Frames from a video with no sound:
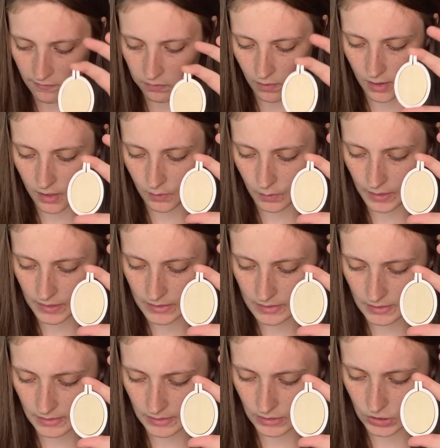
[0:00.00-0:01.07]
long ways
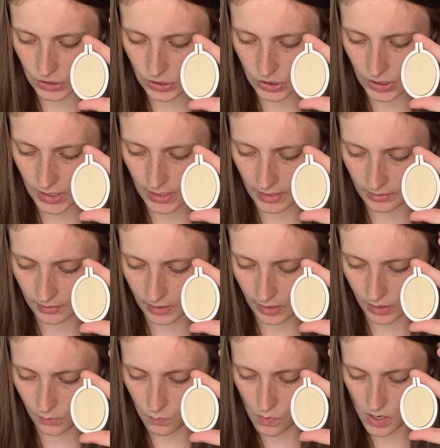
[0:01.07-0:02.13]
inch and like a
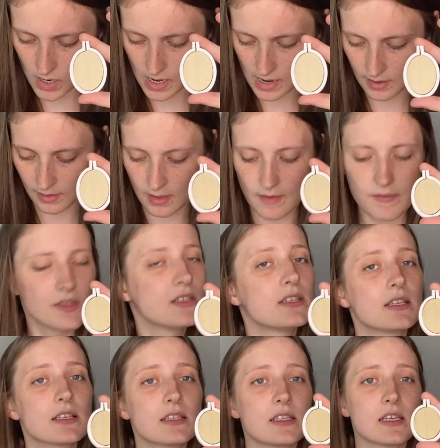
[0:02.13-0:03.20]

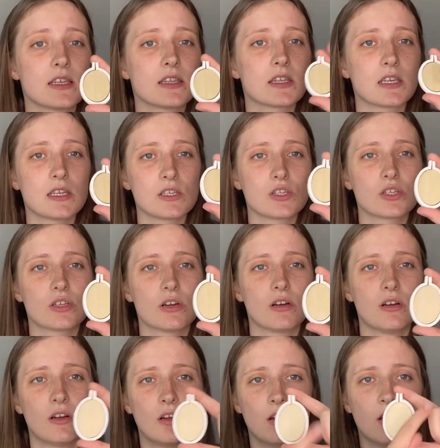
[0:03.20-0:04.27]
1/11/16 inch
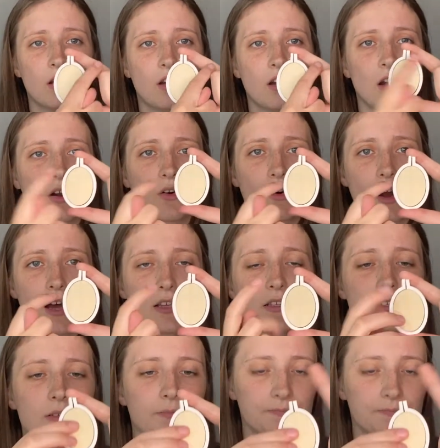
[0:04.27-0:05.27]
across.